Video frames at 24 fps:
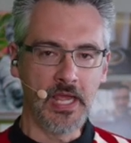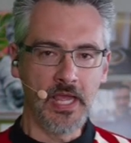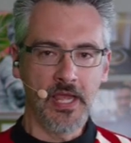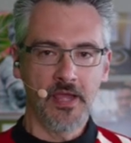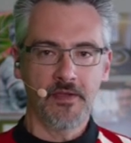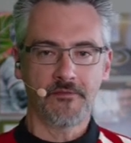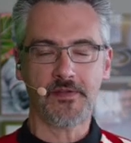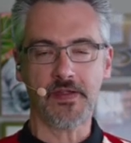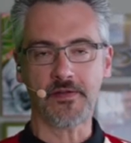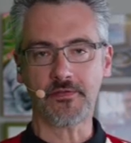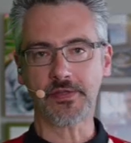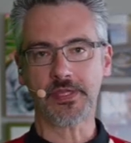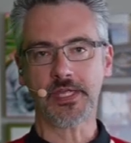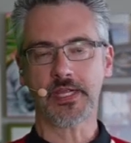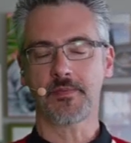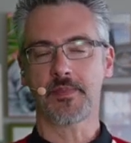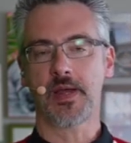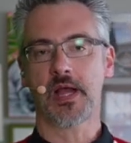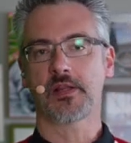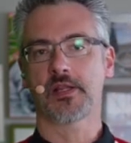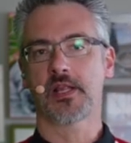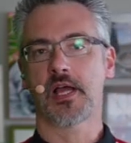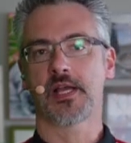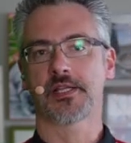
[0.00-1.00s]
Favorite thing
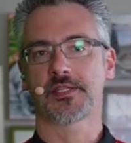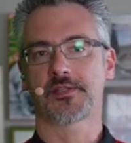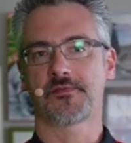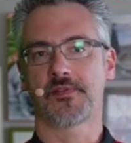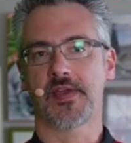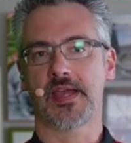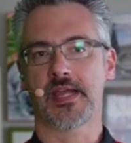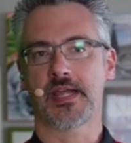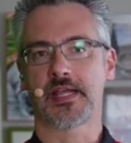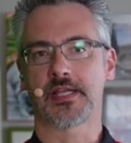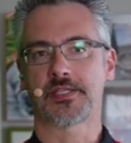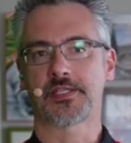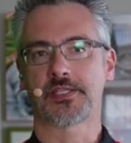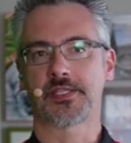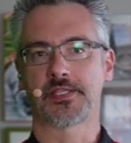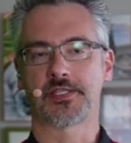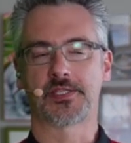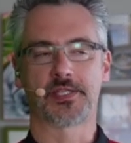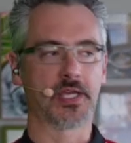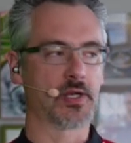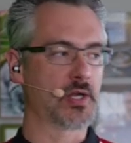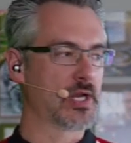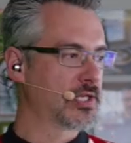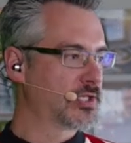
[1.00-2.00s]
about Las Vegas is
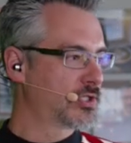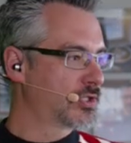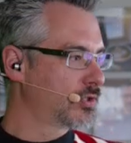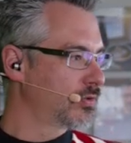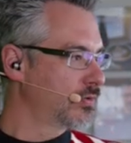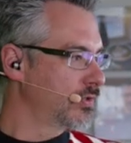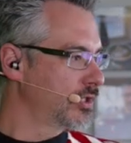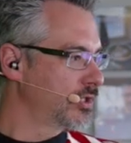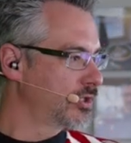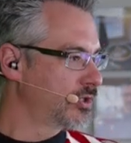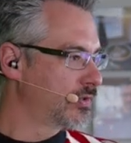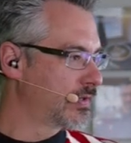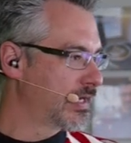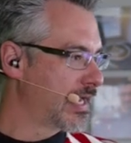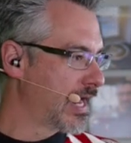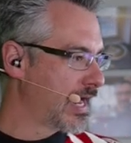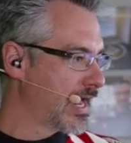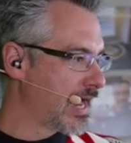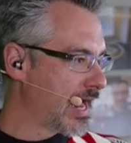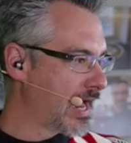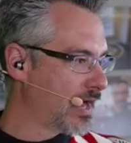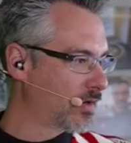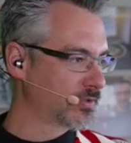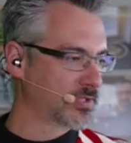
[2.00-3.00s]
that as soon as you get
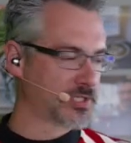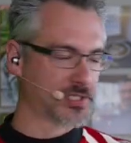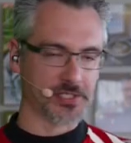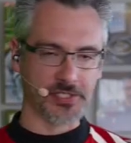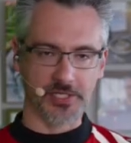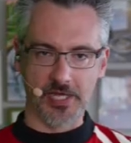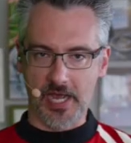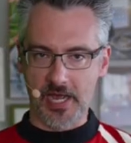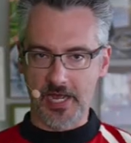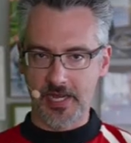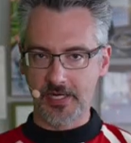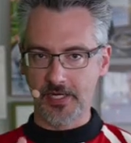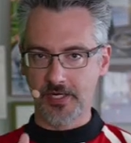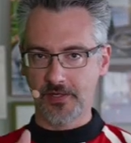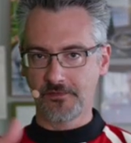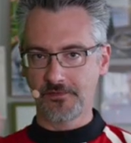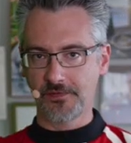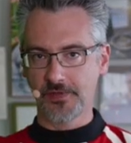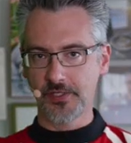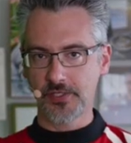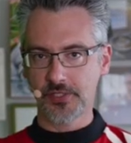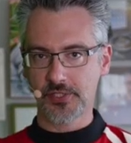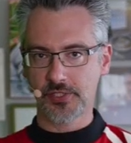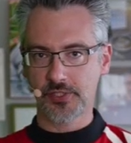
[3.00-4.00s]
outside of
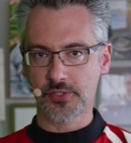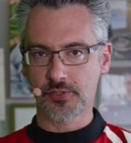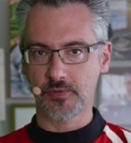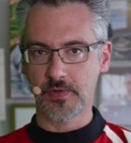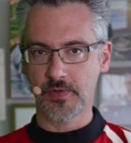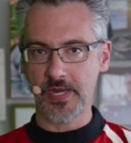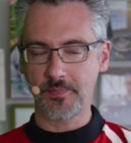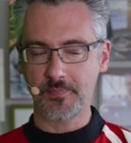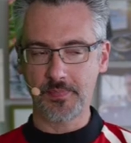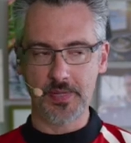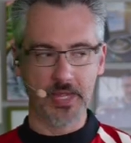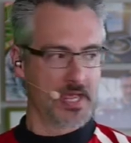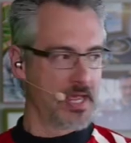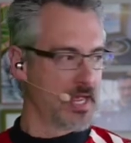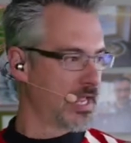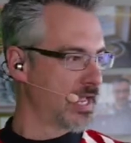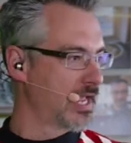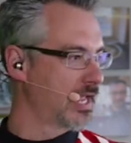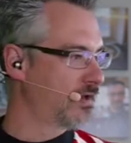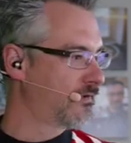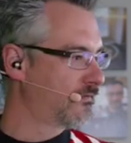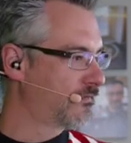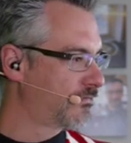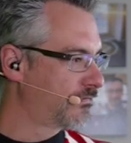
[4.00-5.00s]
the strip,
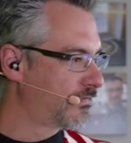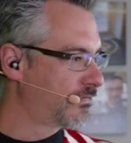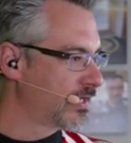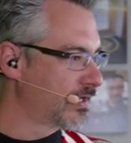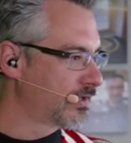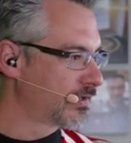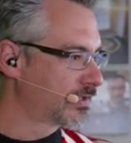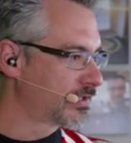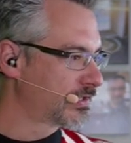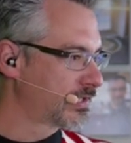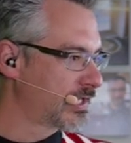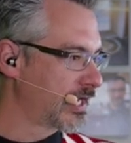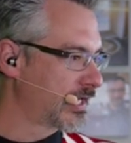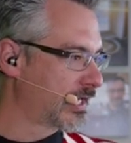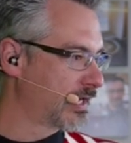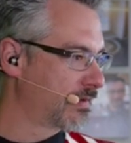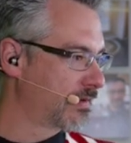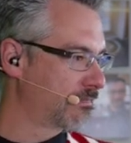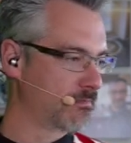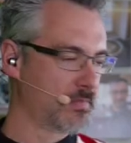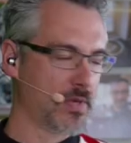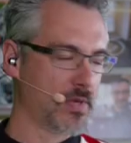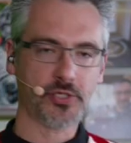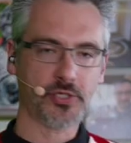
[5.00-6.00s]
it feels like a
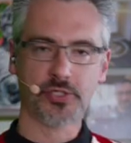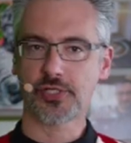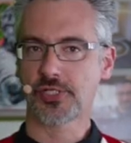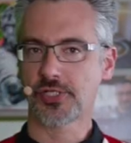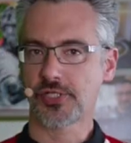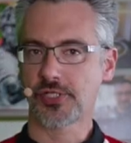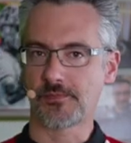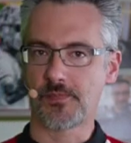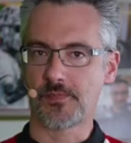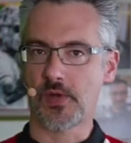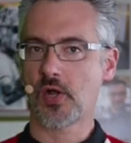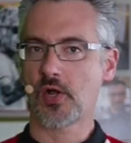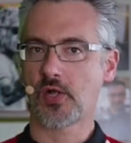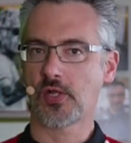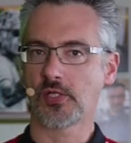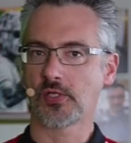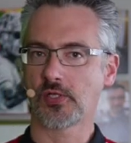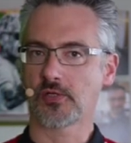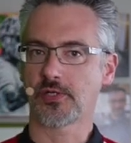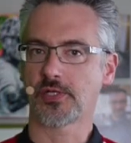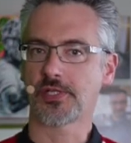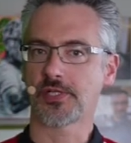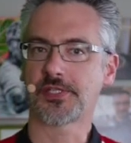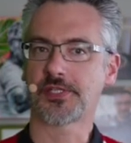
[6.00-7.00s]
much
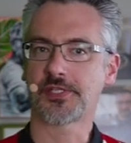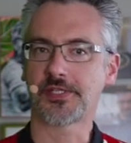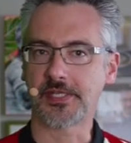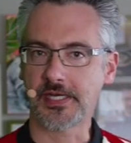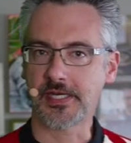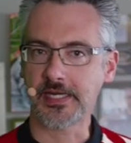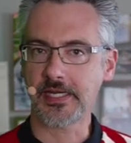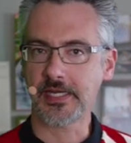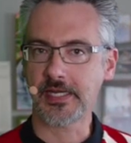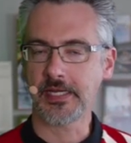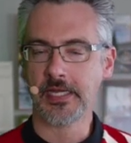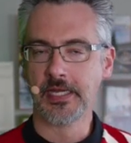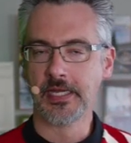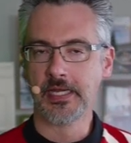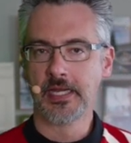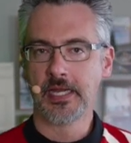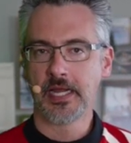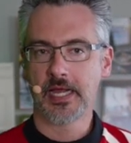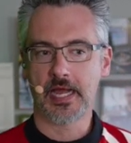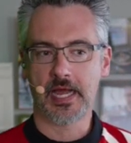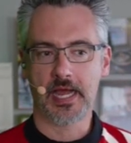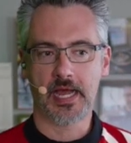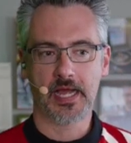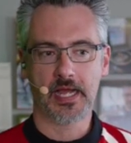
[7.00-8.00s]
smaller city.
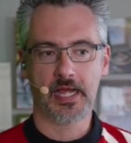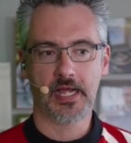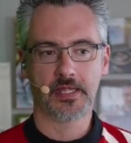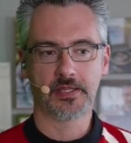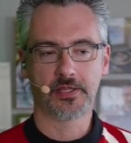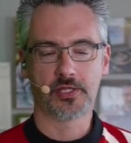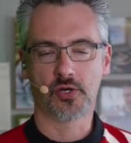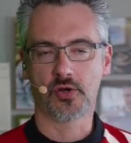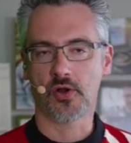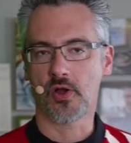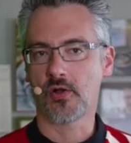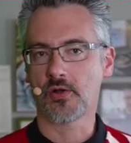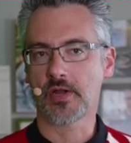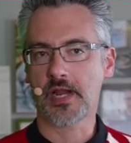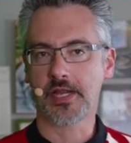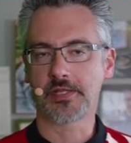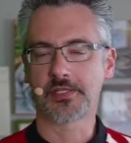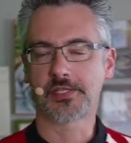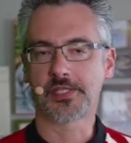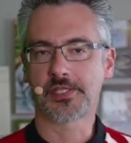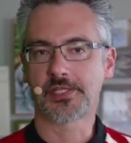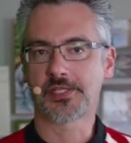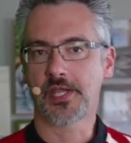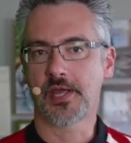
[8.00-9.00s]
Uh, there are all kinds
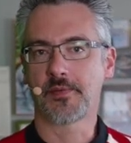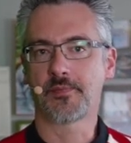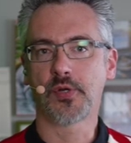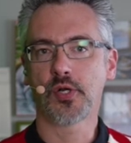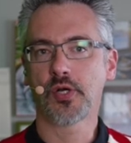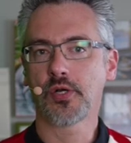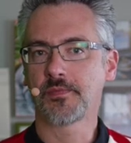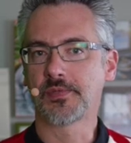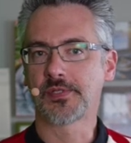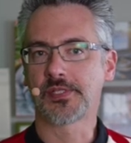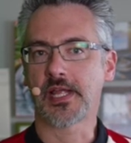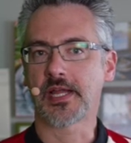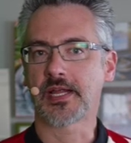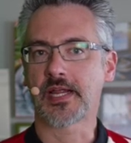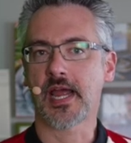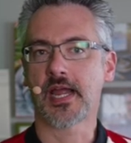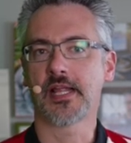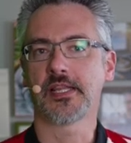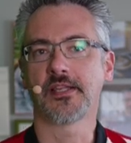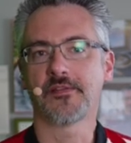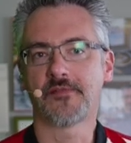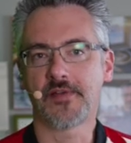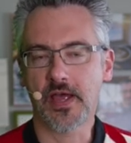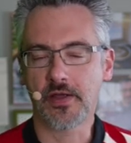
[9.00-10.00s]
of suburbs. Like I
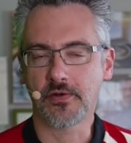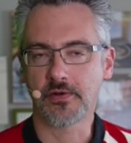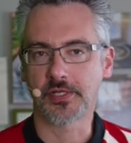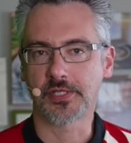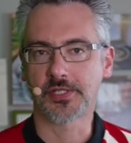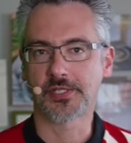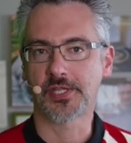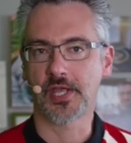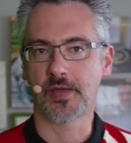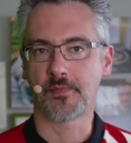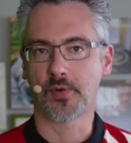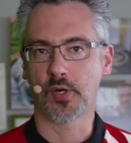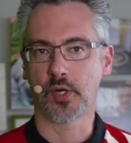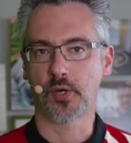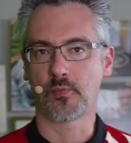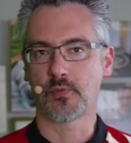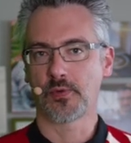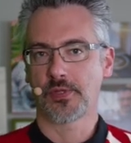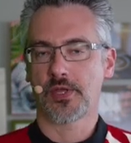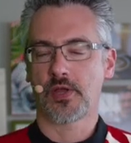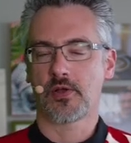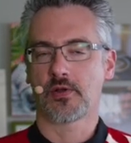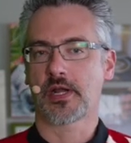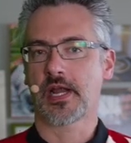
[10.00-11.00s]
live out in a suburb
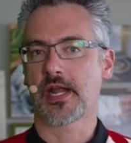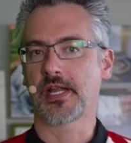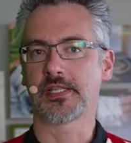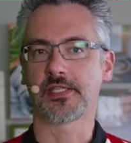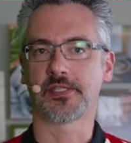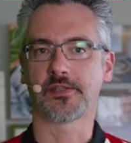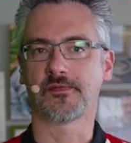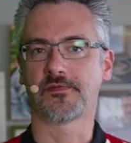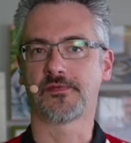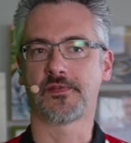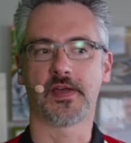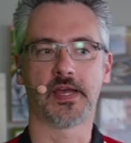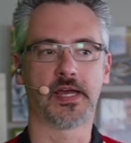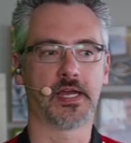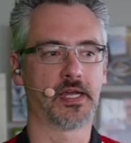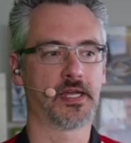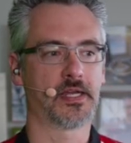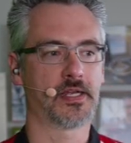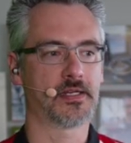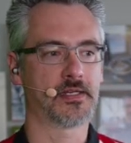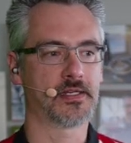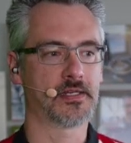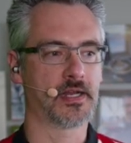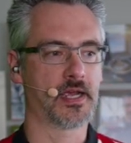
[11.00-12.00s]
with all kinds of
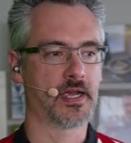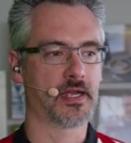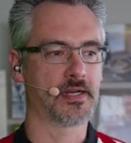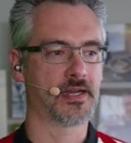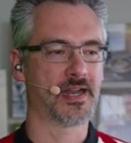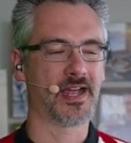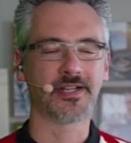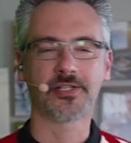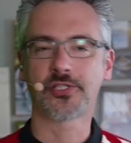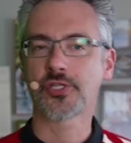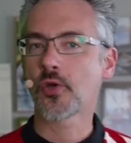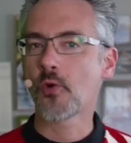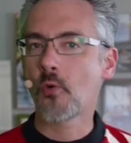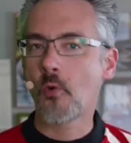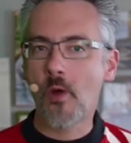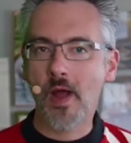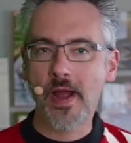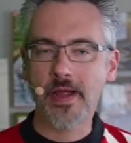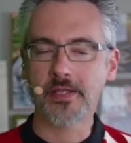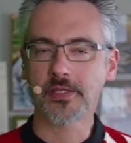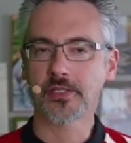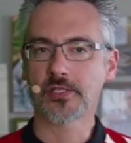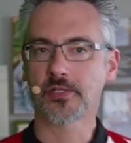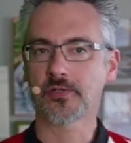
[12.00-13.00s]
uh, uh, nice,
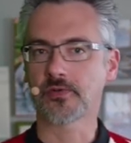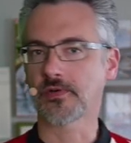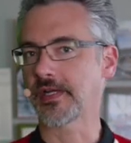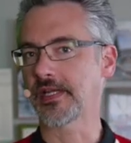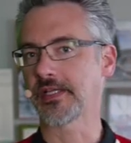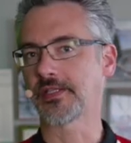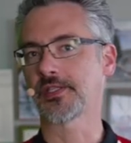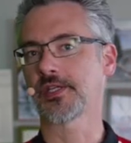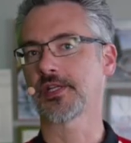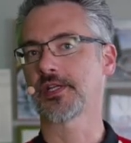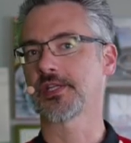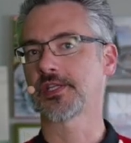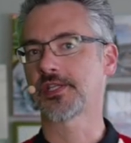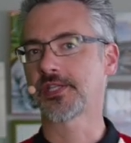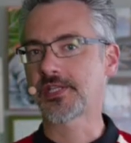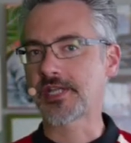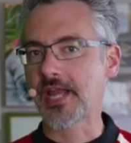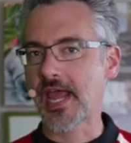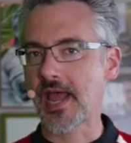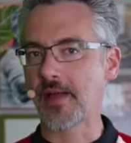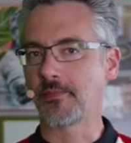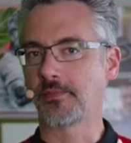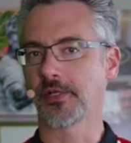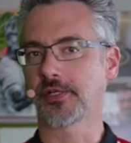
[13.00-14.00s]
quiet streets and
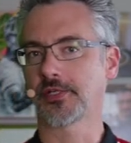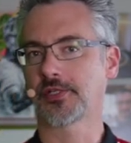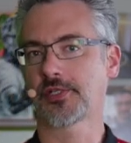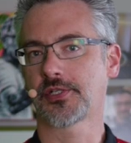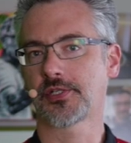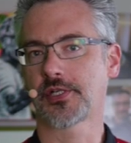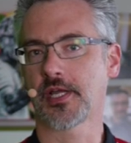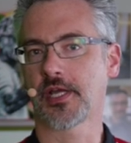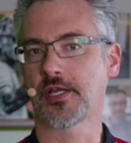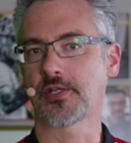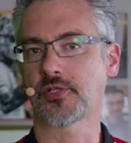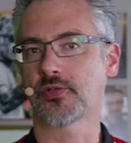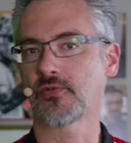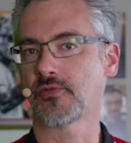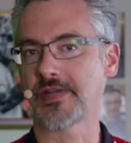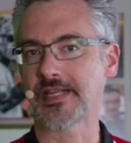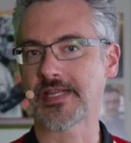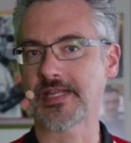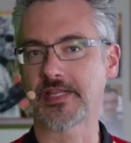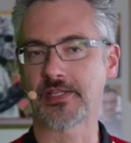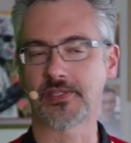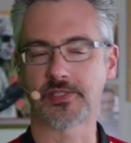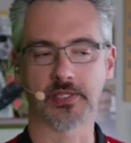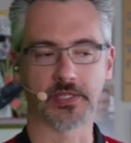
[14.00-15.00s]
established uh,
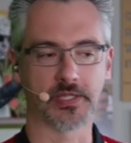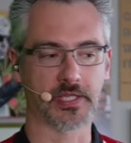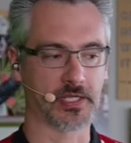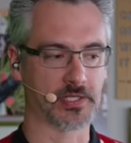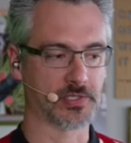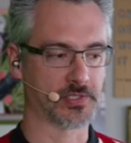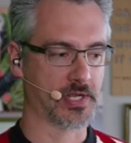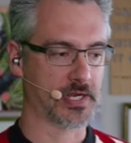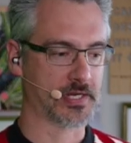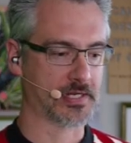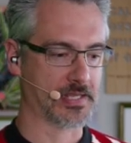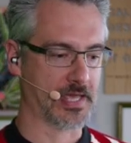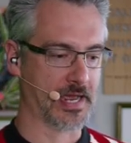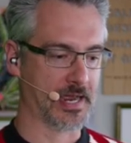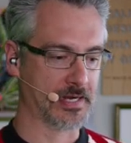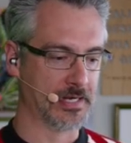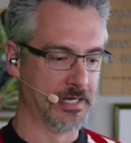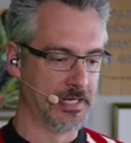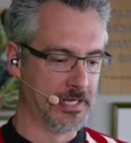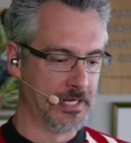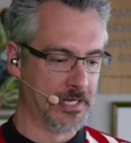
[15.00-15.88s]
trees and things like that.